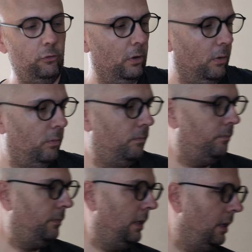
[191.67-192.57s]
So
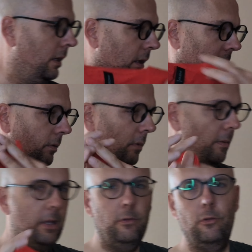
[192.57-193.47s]

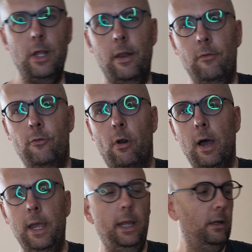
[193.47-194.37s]
maybe instead of
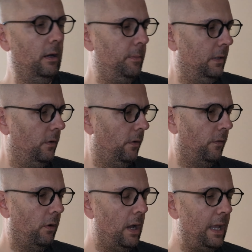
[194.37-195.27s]
trying, I mean,
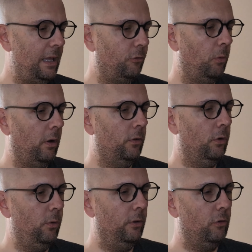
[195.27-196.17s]
I guess what I'll
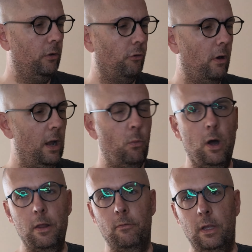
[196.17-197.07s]
do is I'll try
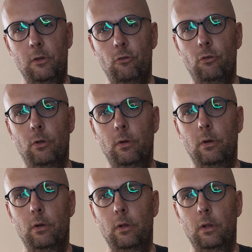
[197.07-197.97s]
one of each
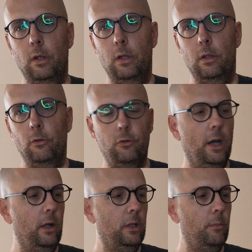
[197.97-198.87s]

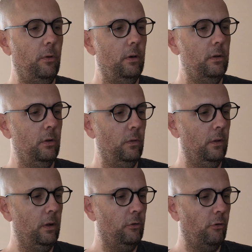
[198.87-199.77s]
style number. You
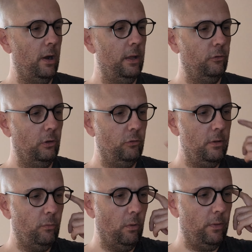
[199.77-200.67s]
know, I'll try a
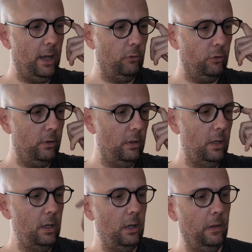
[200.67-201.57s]
64,000
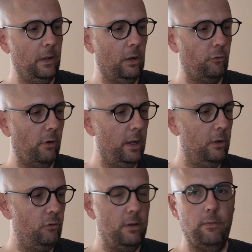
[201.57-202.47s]
and then I'll try a
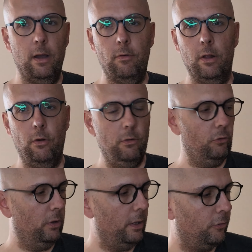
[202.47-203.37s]
G500.
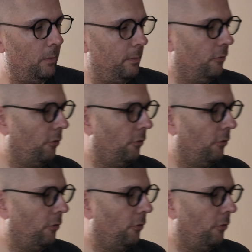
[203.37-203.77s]
So let's maybe